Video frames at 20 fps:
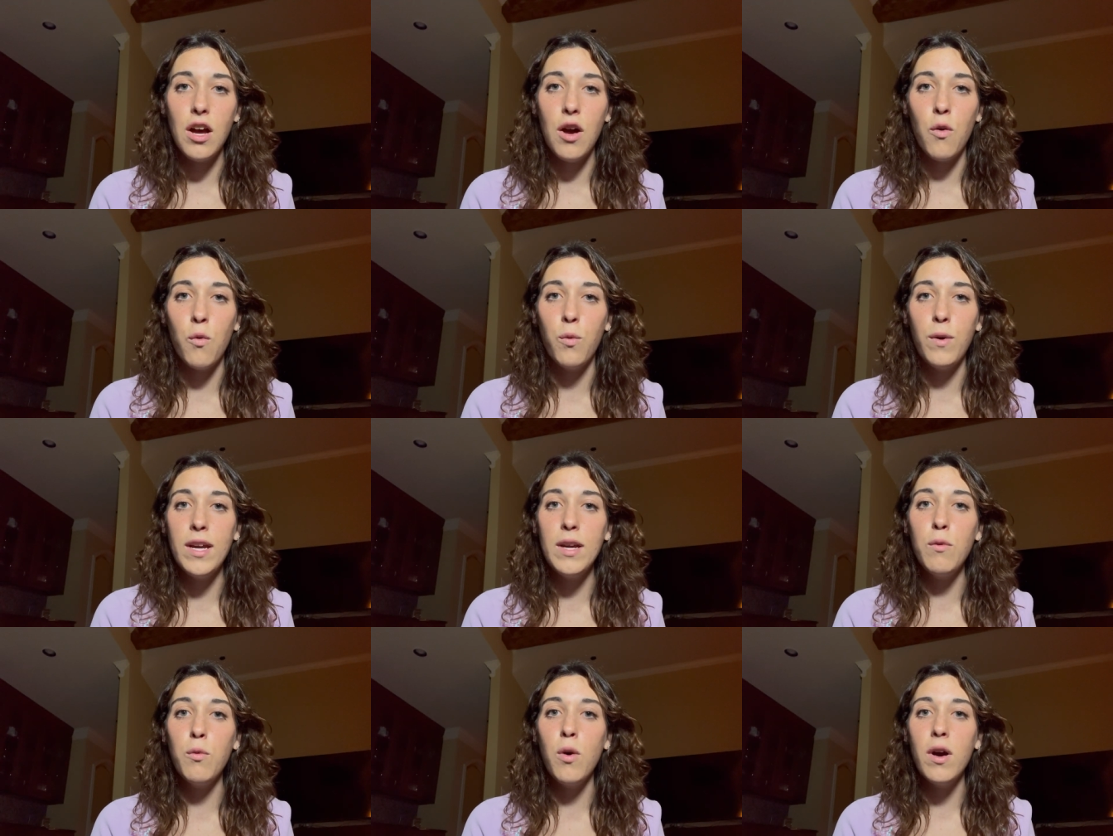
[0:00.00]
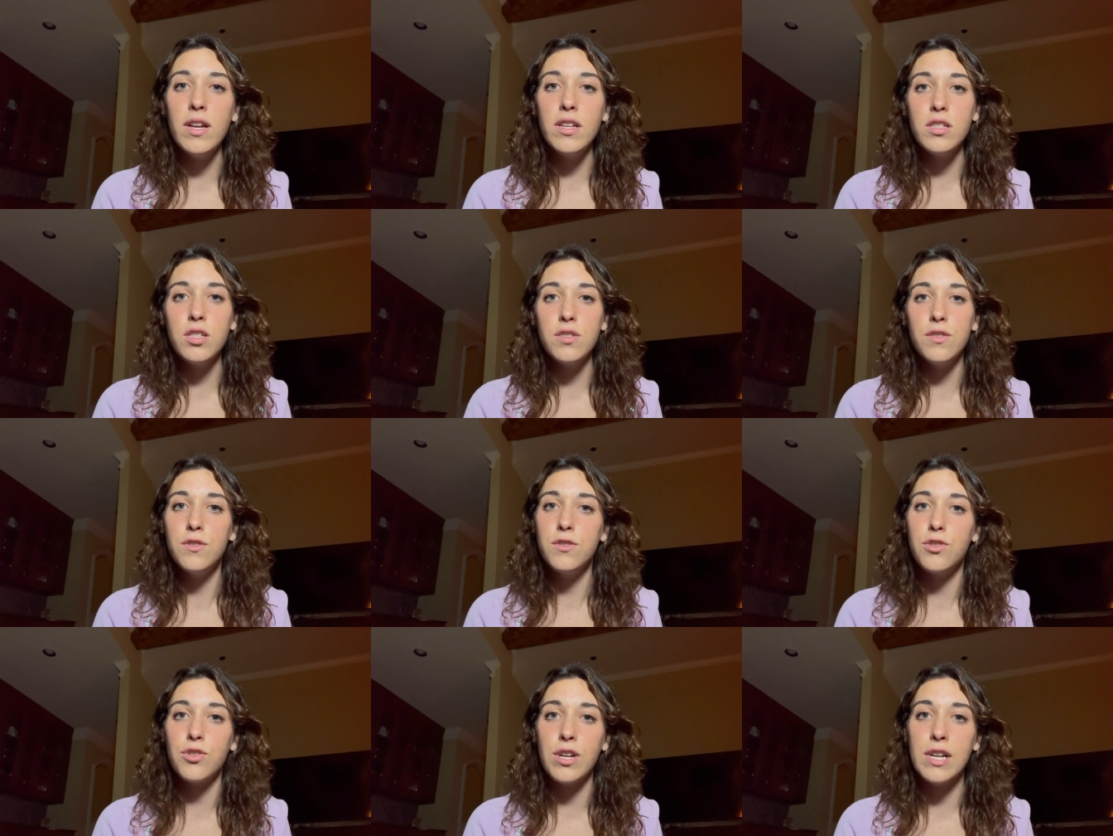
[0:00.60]
we want
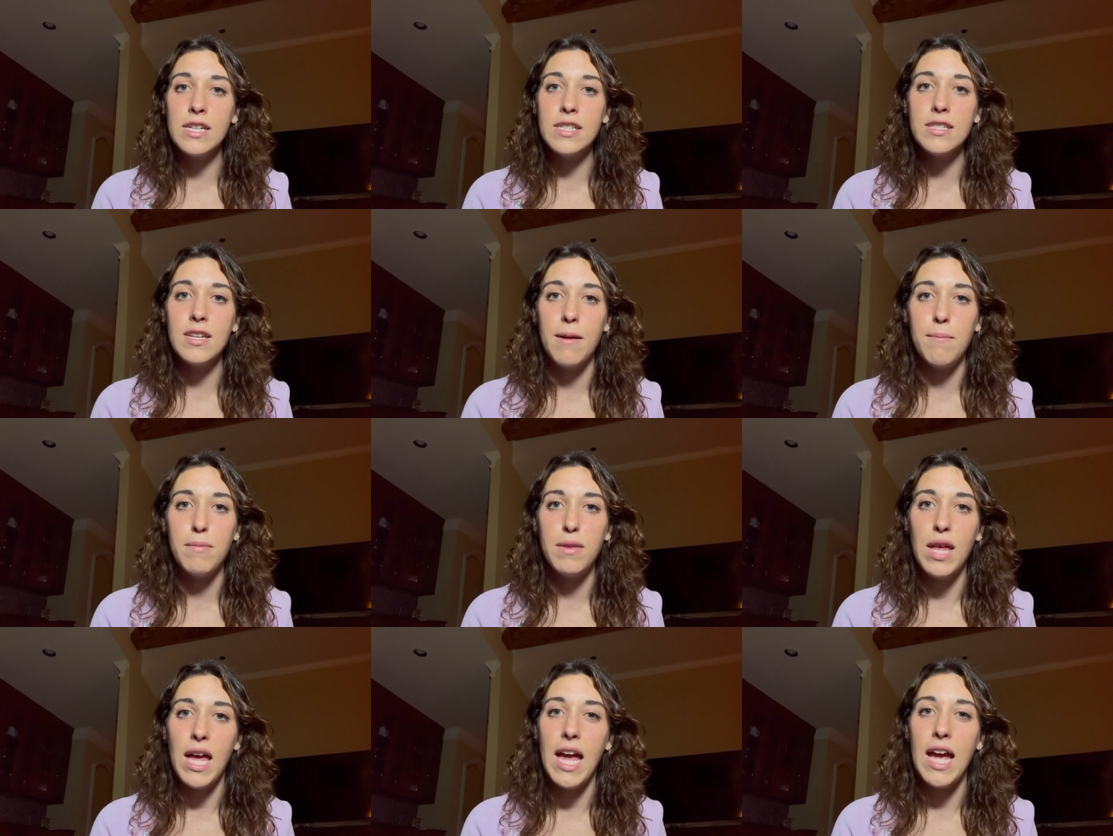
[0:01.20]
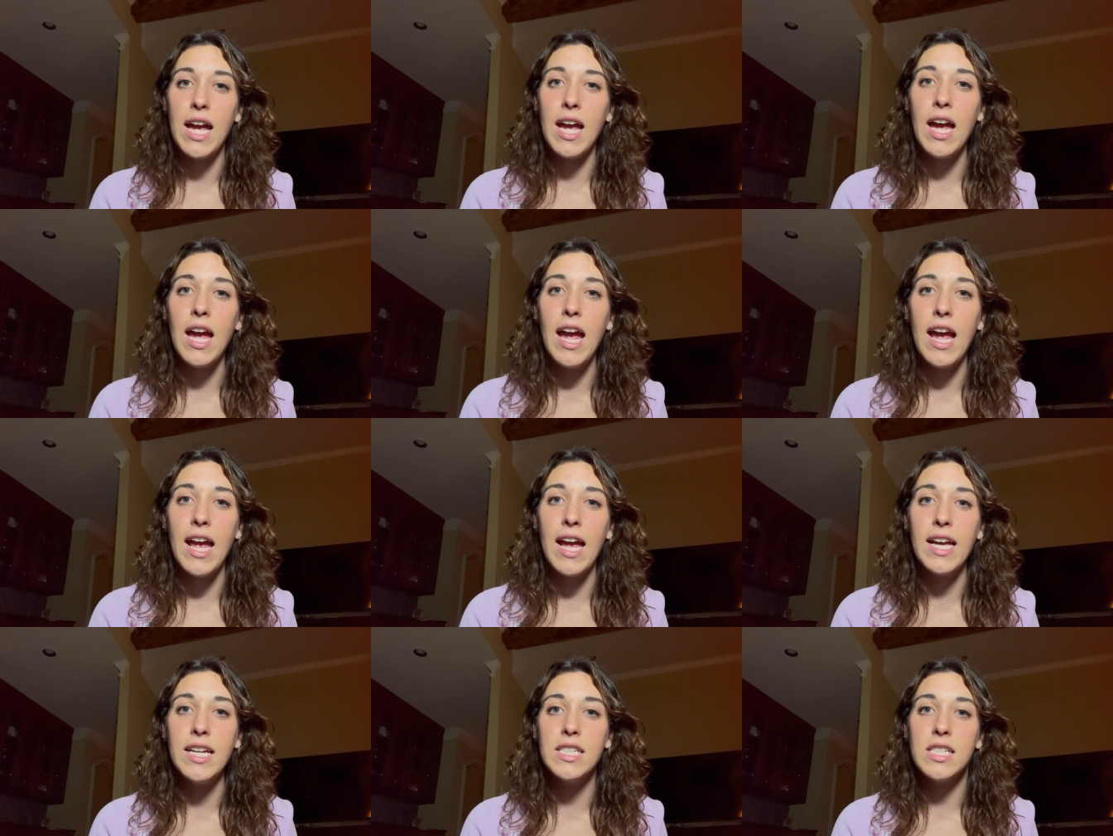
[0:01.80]
to drink something
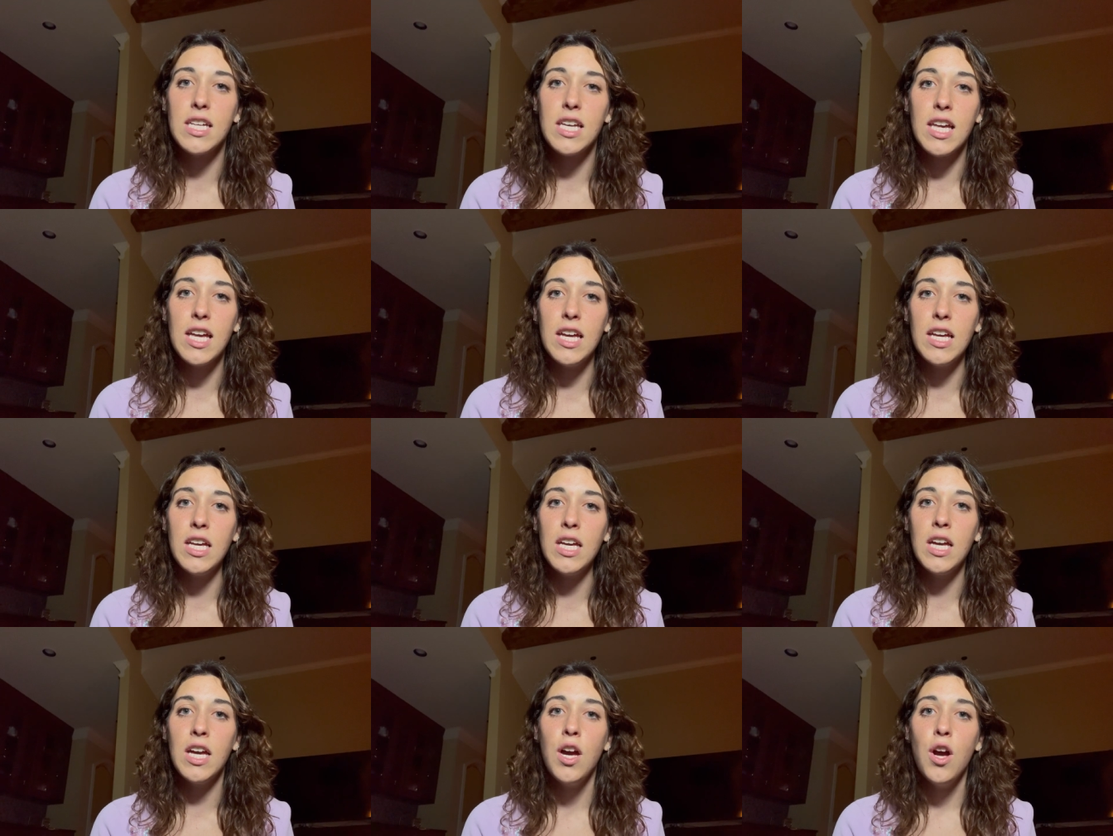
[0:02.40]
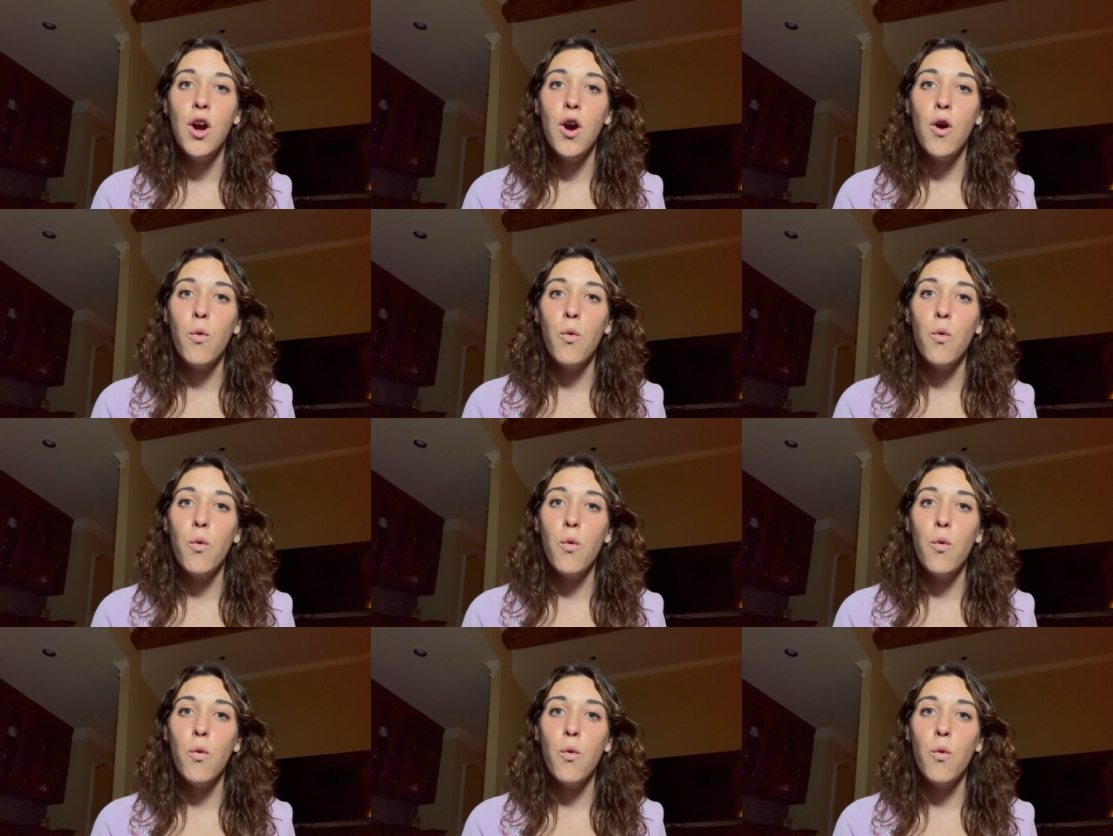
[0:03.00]
and he